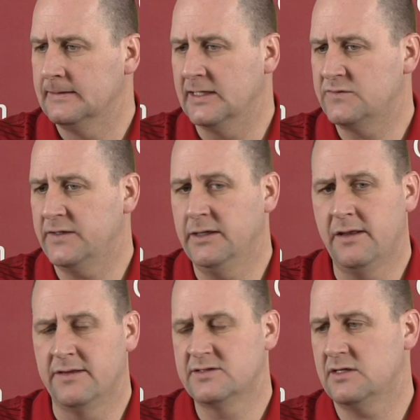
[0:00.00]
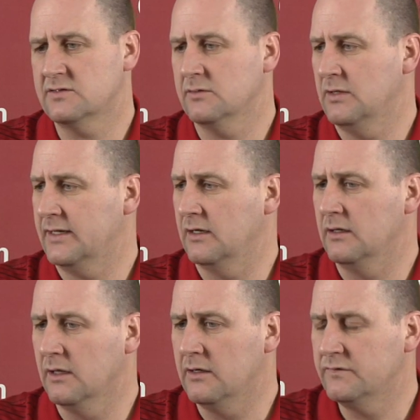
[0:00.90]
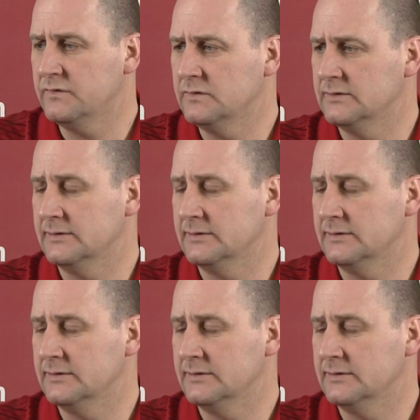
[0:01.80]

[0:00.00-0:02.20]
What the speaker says: Has fit into the system like a glove.